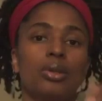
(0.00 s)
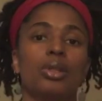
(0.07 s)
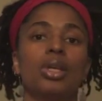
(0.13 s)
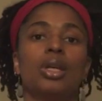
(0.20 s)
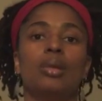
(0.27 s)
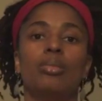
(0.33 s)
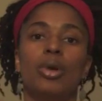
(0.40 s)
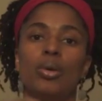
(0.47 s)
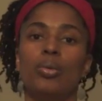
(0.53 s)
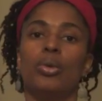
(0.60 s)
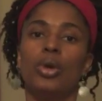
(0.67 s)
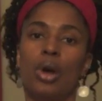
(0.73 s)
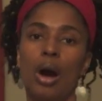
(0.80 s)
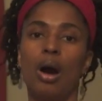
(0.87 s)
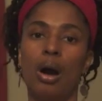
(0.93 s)
thing, but
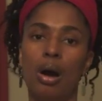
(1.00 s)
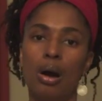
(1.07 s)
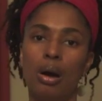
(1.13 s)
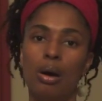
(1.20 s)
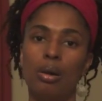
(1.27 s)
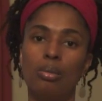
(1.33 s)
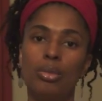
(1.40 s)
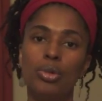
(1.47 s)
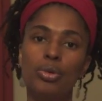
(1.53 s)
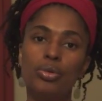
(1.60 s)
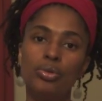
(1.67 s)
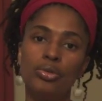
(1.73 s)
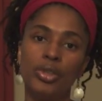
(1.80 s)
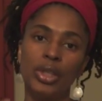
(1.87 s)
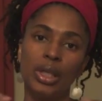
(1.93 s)
we're all
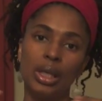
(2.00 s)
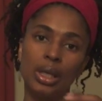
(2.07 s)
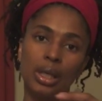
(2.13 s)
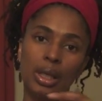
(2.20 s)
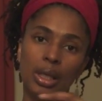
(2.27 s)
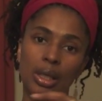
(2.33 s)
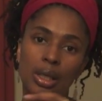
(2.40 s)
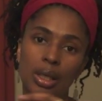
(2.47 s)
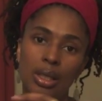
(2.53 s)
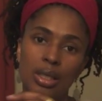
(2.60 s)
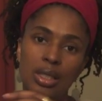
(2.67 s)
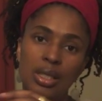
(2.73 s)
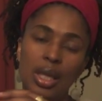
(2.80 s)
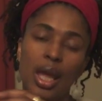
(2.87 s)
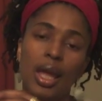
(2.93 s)
moving in the
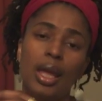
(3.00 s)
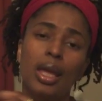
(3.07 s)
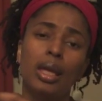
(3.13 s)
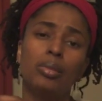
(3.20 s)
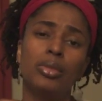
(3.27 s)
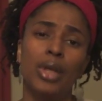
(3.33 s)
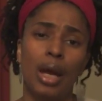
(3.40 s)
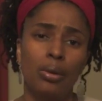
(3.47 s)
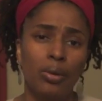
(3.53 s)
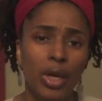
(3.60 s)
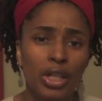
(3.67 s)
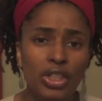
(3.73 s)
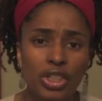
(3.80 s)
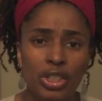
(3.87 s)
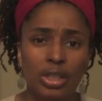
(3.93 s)
same
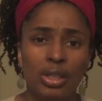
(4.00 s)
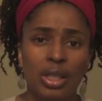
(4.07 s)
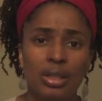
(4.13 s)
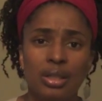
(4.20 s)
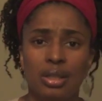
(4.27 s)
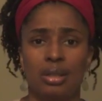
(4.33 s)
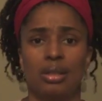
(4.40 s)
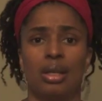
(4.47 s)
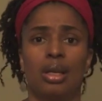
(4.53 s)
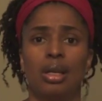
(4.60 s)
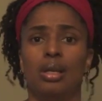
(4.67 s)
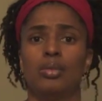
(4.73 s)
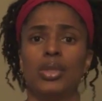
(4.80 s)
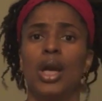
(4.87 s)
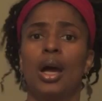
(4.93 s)
direction at the
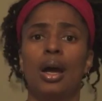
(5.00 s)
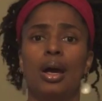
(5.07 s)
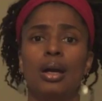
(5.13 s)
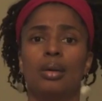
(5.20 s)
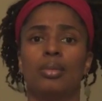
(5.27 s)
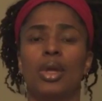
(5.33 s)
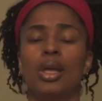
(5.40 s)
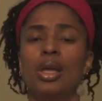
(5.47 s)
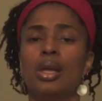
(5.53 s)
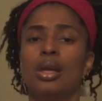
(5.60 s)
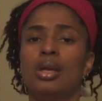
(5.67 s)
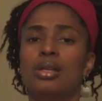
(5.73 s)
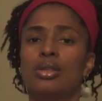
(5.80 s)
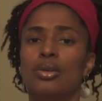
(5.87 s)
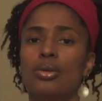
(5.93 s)
same time.
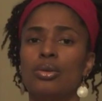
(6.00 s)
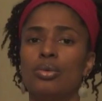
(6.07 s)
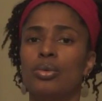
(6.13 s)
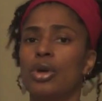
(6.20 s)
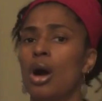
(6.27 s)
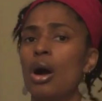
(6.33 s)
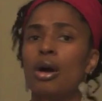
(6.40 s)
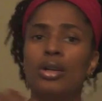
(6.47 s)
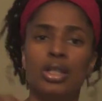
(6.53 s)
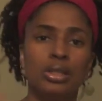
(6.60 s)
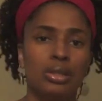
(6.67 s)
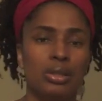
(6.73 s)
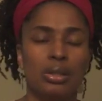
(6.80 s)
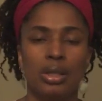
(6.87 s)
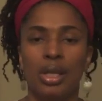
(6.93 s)
So we're all
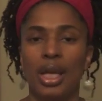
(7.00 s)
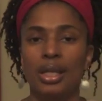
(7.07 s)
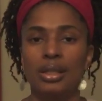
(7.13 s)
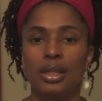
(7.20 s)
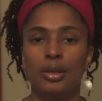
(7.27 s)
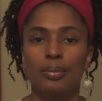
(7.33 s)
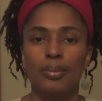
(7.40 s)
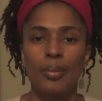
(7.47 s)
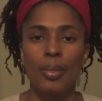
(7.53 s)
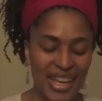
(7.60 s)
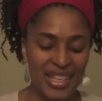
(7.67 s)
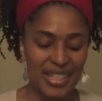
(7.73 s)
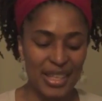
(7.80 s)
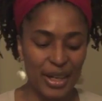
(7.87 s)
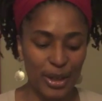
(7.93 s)
interconnected.
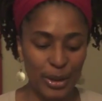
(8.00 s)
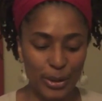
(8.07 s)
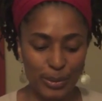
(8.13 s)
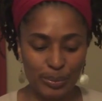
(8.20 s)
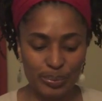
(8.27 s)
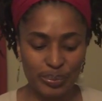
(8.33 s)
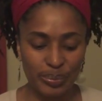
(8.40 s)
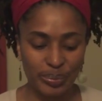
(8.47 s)
So